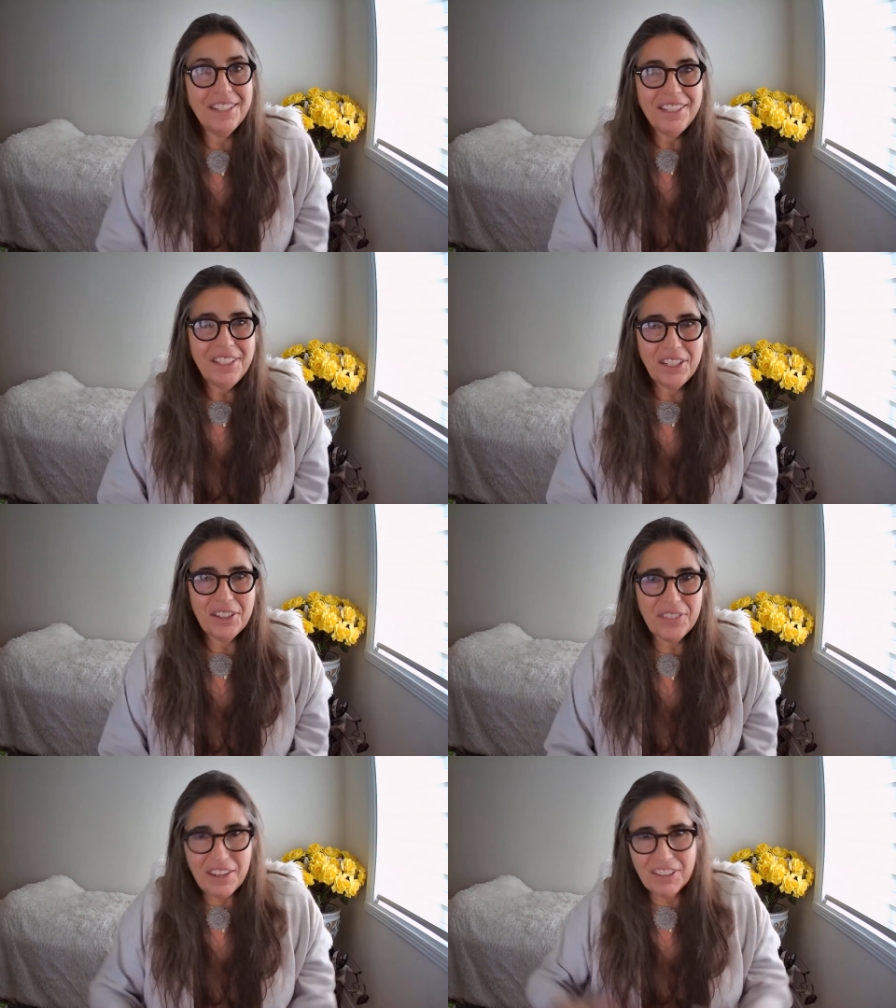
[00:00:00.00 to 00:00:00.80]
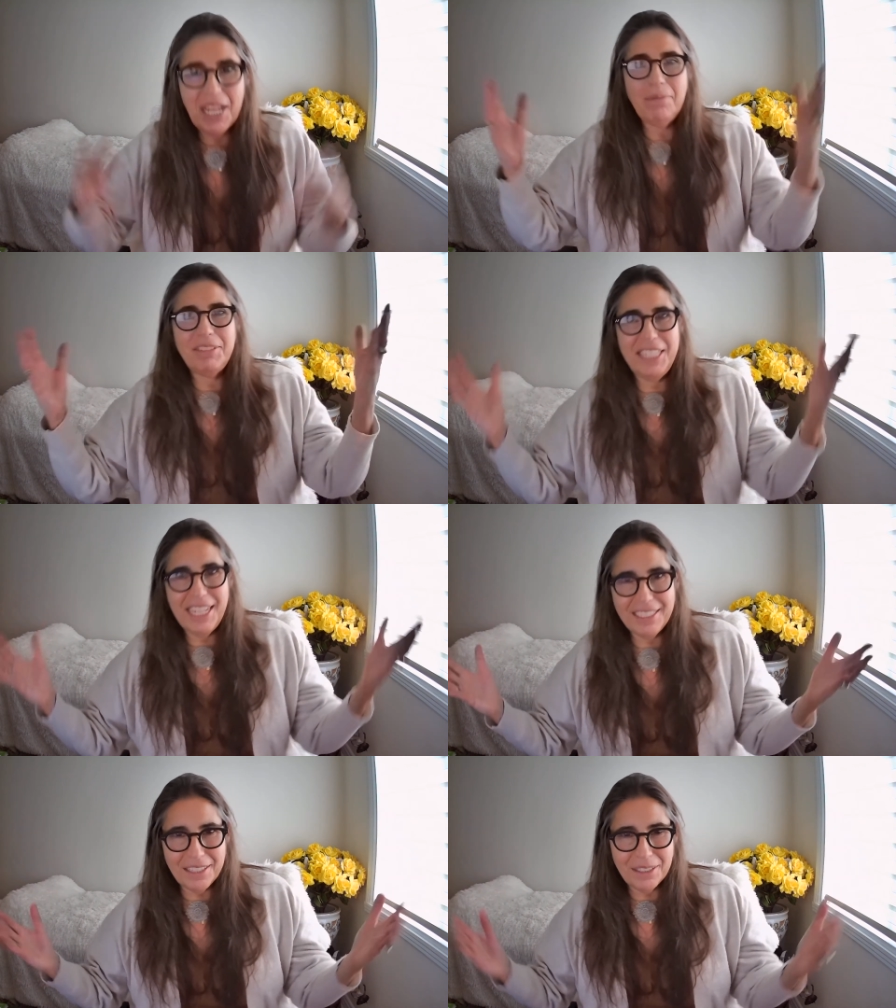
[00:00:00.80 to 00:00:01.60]
you know, if I ever came to the
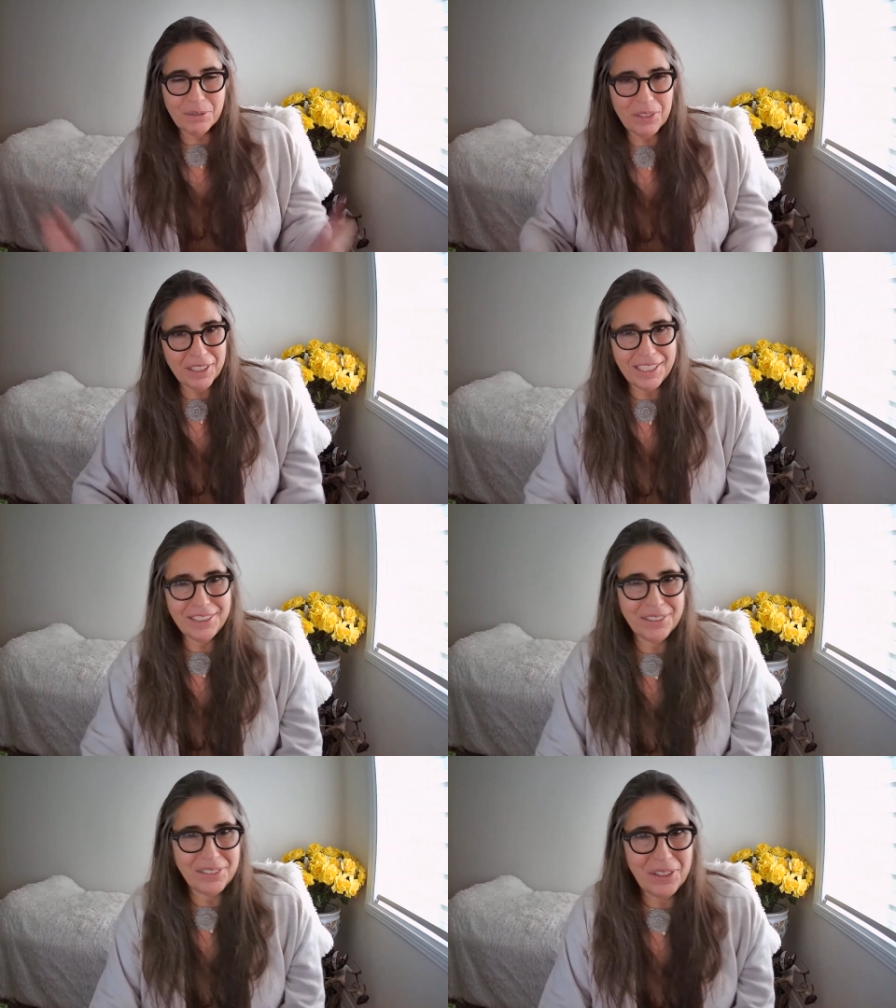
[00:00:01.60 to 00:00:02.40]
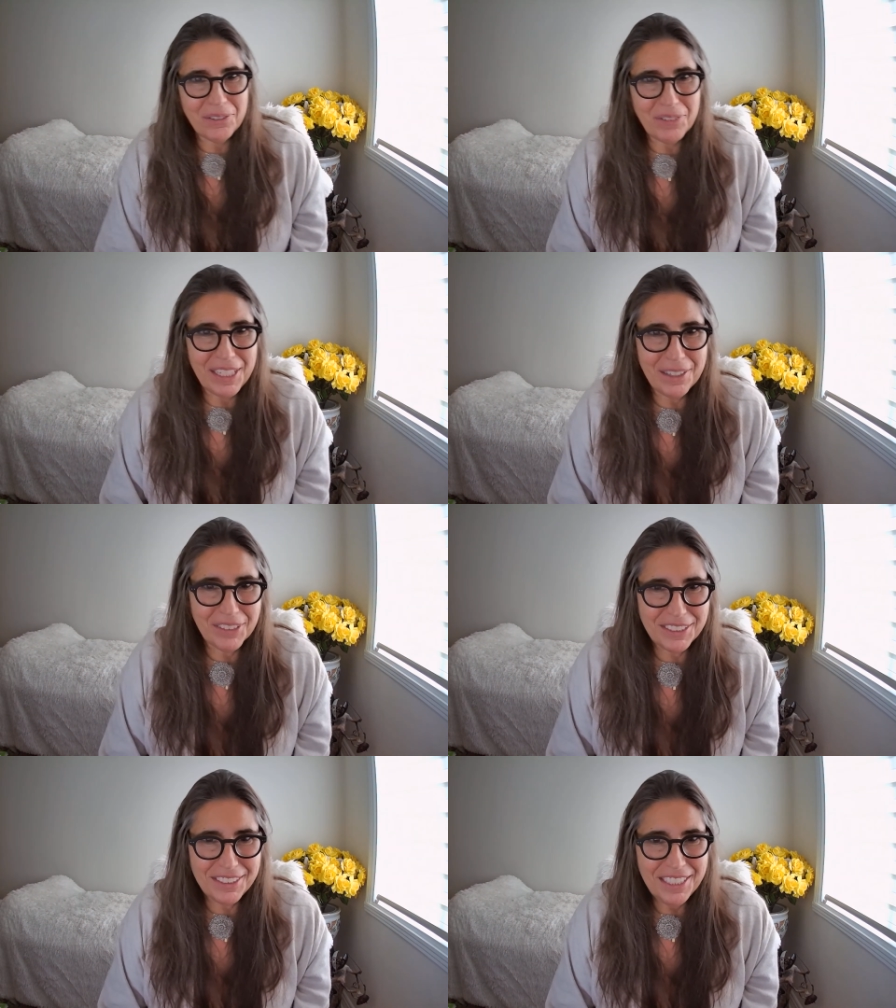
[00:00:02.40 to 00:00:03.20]
end of this work, I don't know if I'd
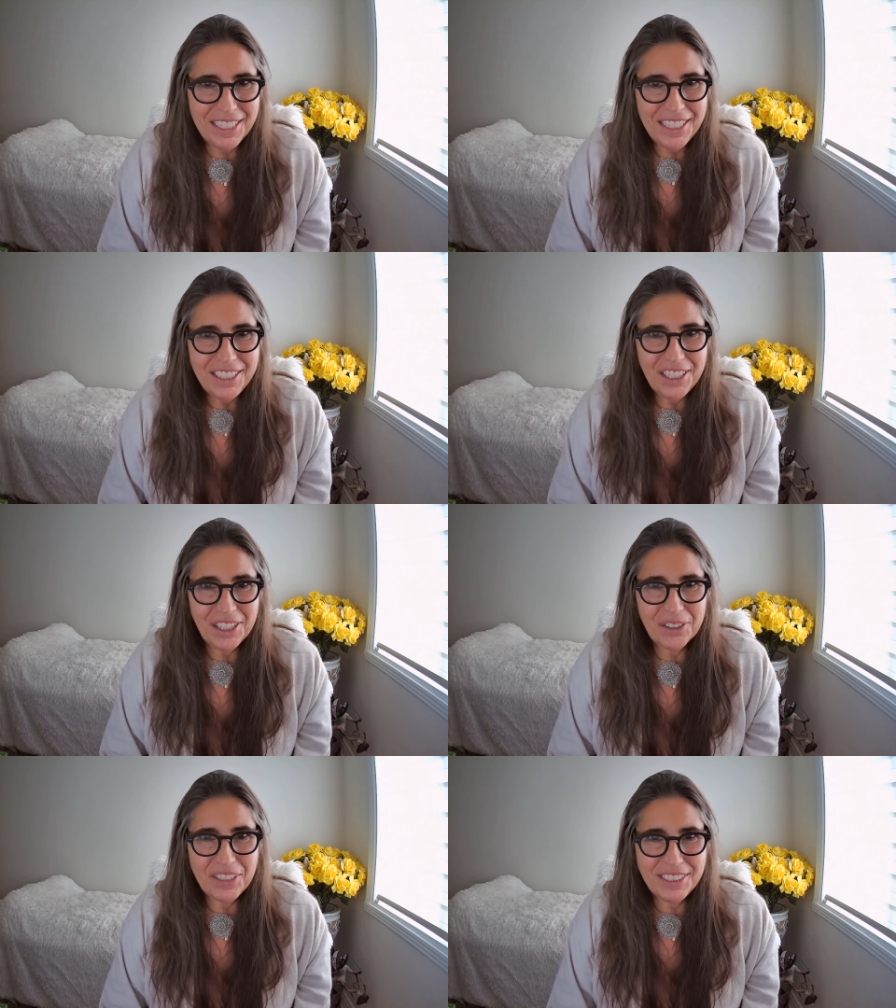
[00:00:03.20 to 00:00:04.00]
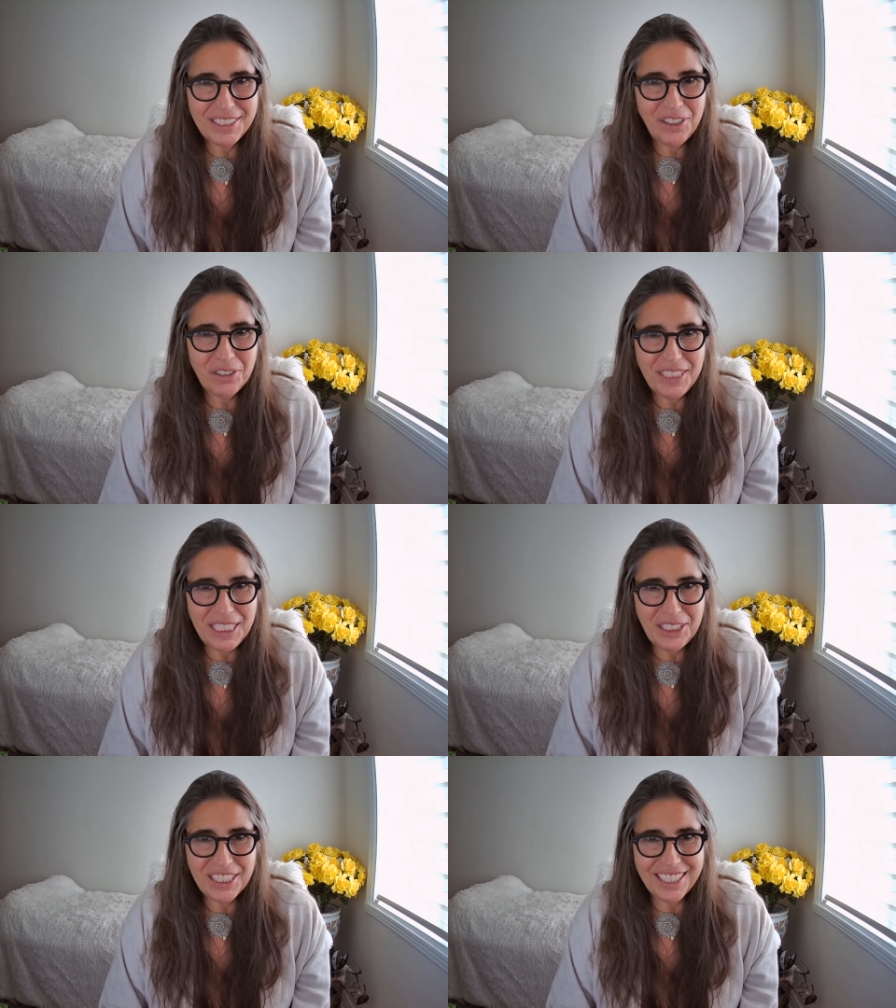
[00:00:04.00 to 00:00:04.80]
ever, you know, continue
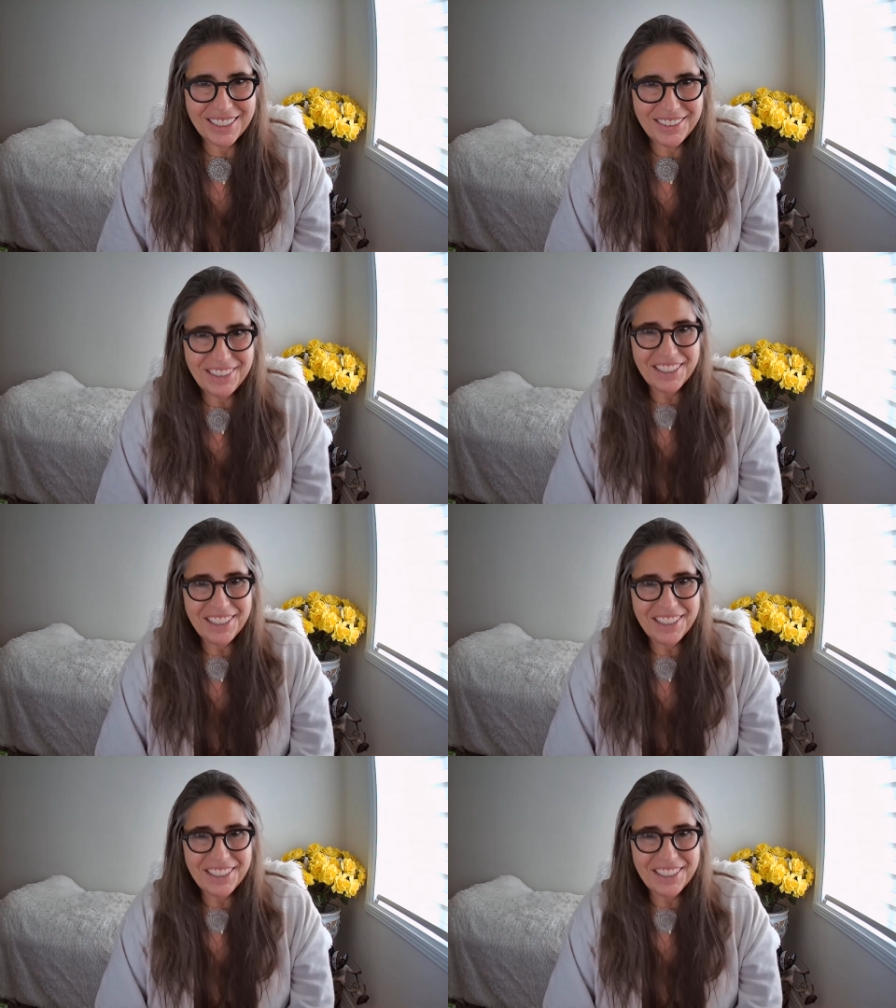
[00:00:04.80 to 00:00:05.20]
teaching it.